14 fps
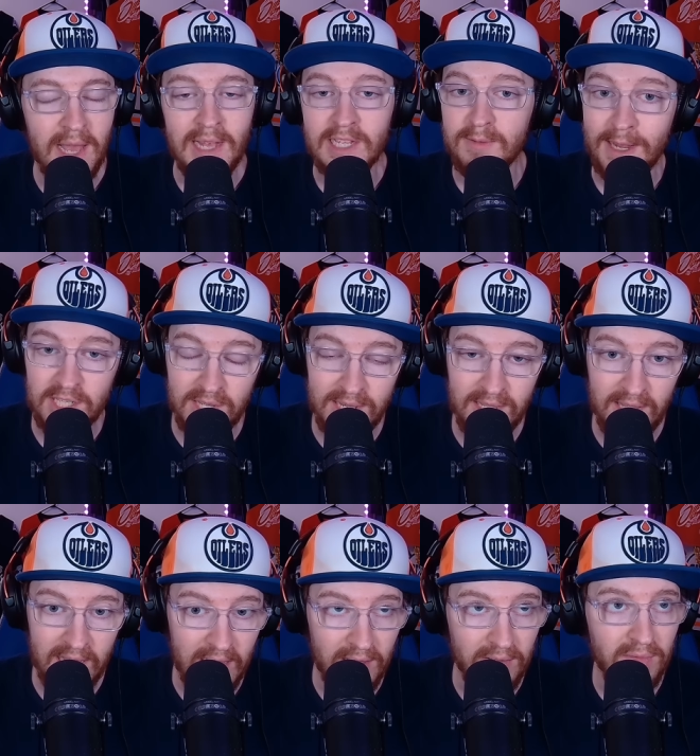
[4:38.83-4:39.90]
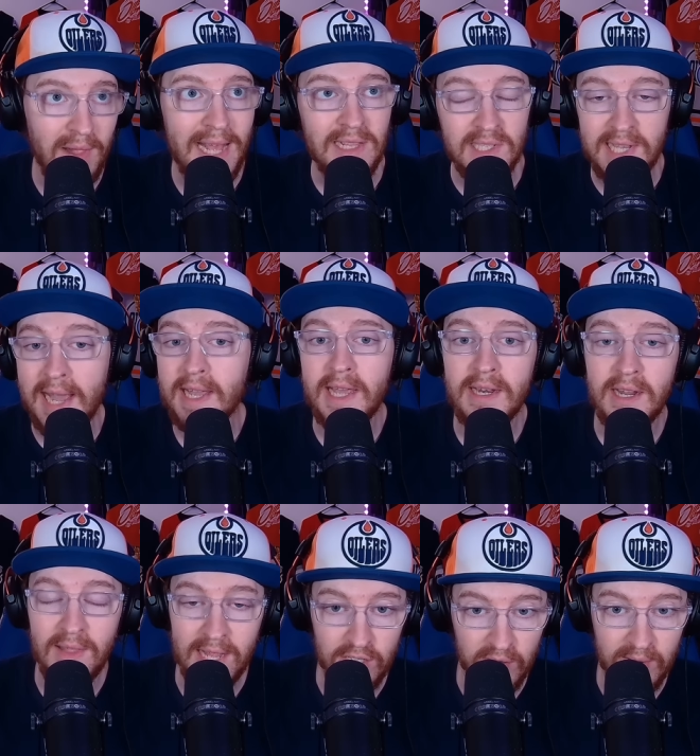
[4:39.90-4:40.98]
especially the late second and
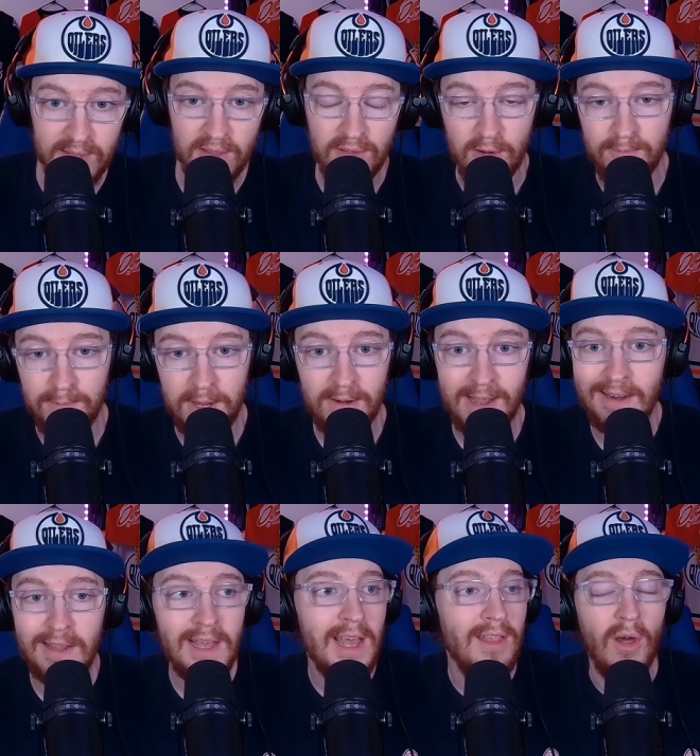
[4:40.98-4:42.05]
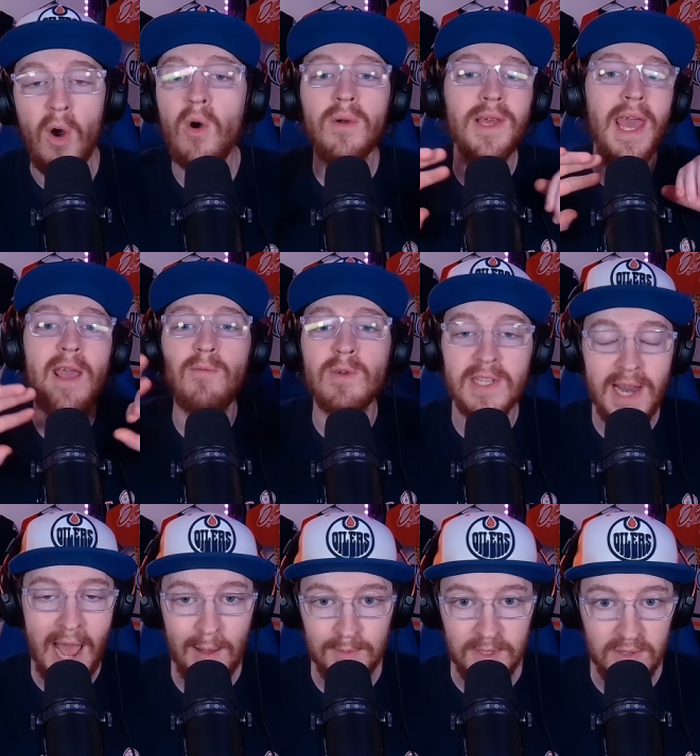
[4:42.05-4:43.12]
then during the third period, the whole game was an
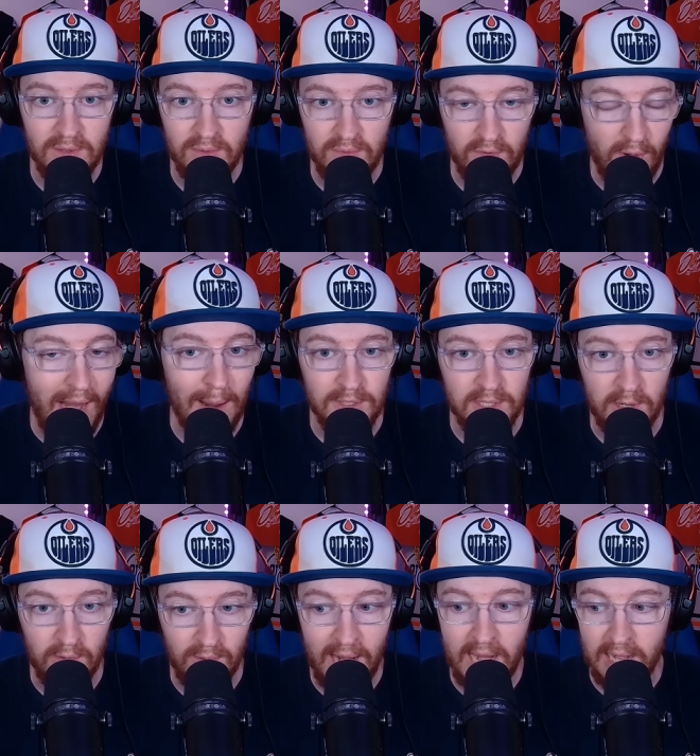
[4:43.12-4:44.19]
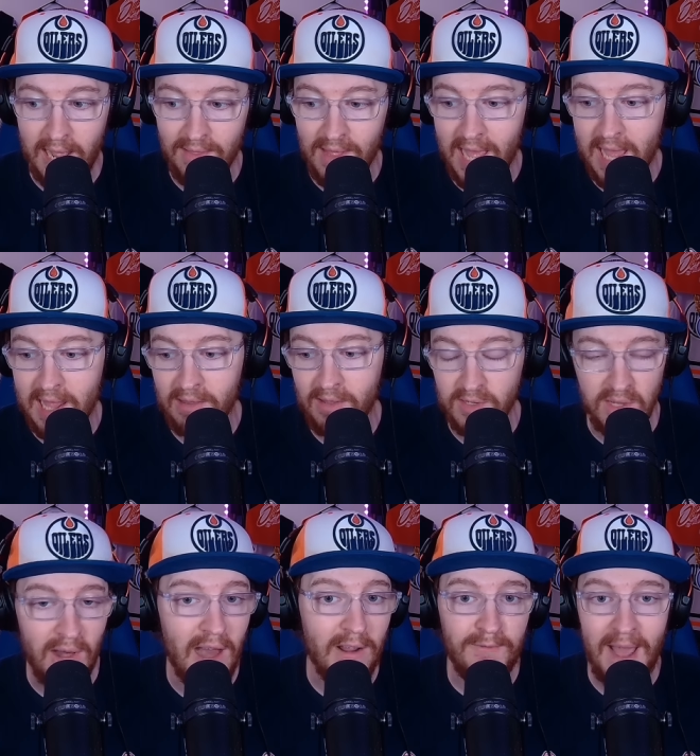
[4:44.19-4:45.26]
absolute crap show, right? And then there's a
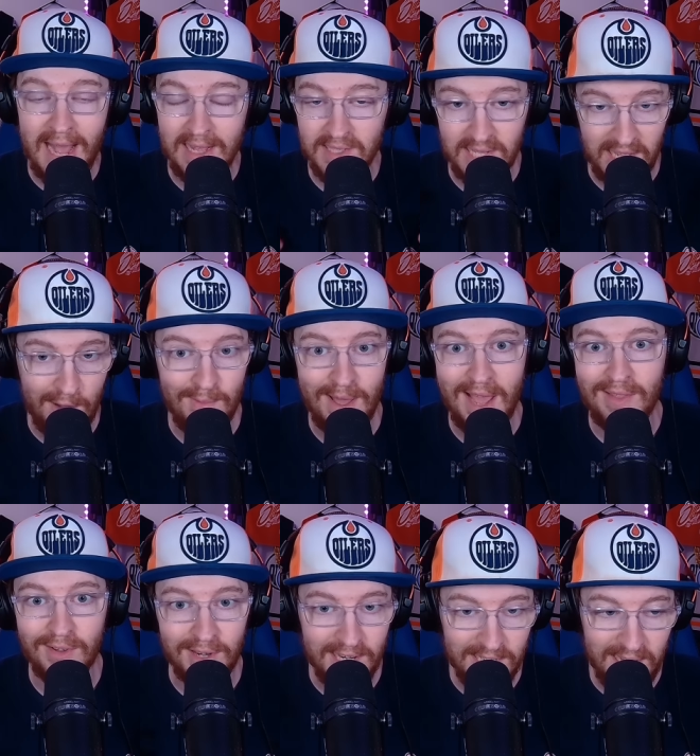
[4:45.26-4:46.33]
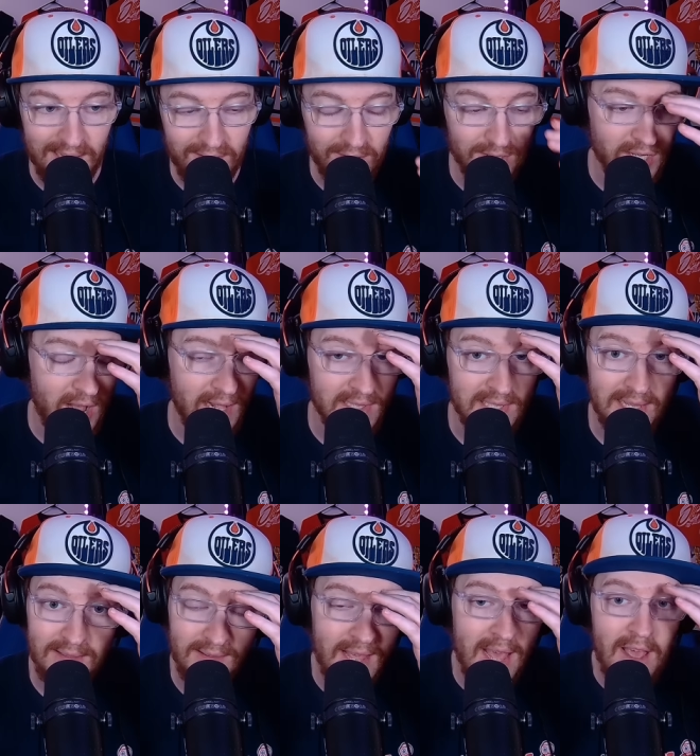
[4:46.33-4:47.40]
lot of fans that come in, they're going to take their shots,
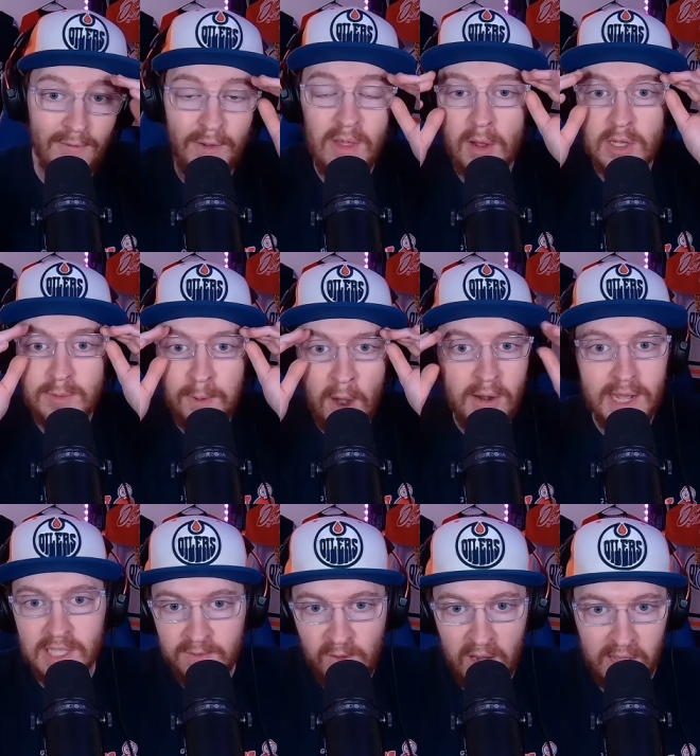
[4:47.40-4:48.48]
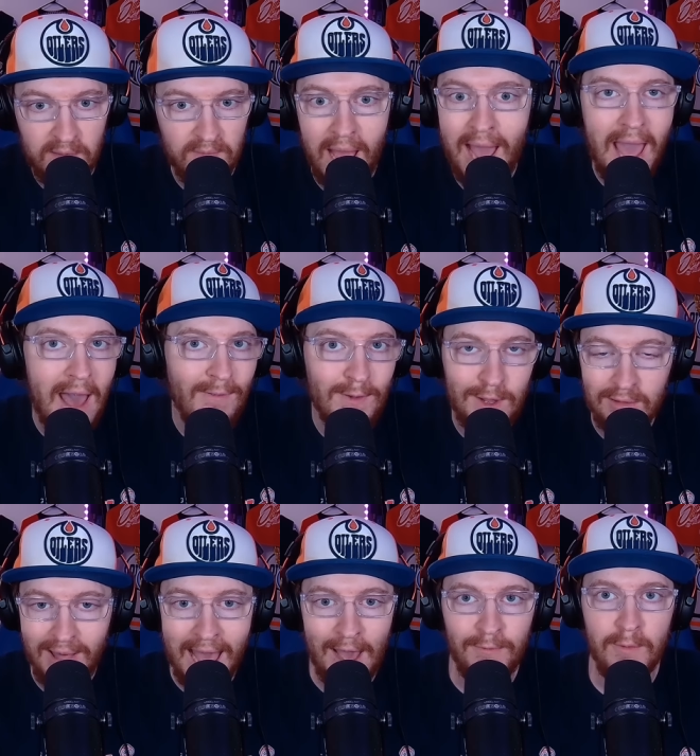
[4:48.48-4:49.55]
and for the most part, it's funny. I have a good
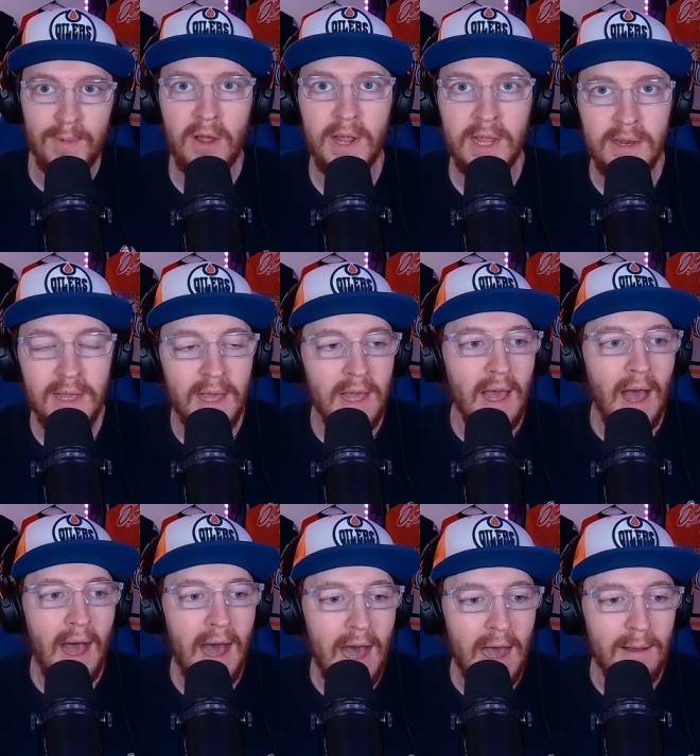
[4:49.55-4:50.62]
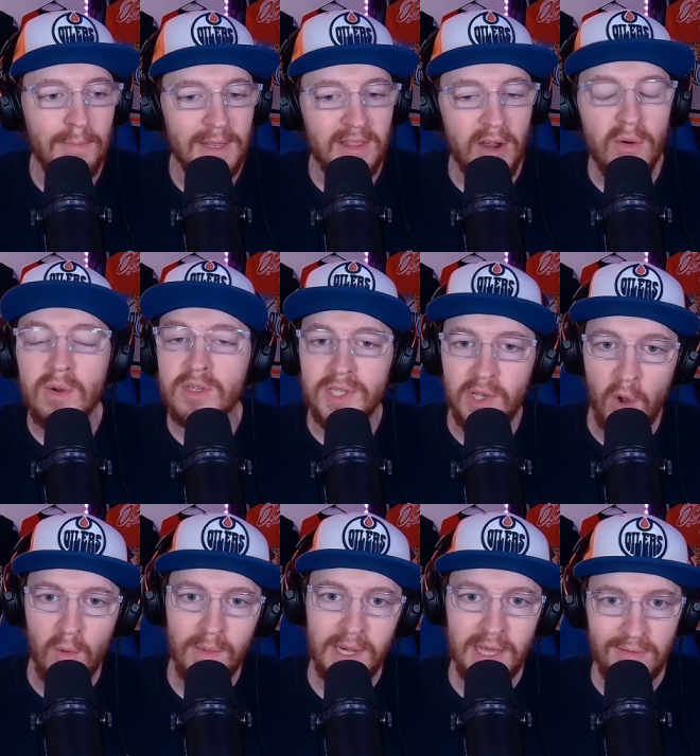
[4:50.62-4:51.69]
laugh about it, but there were so
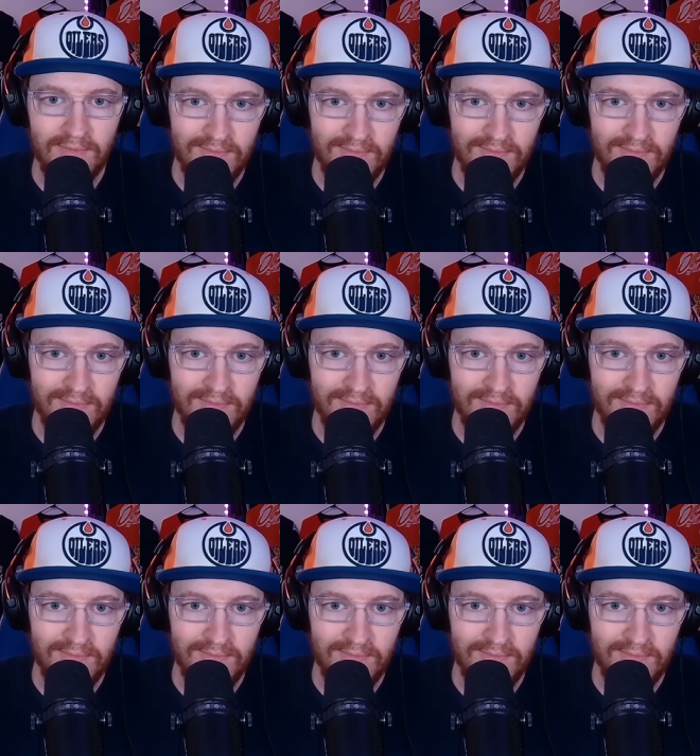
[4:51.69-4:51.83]
many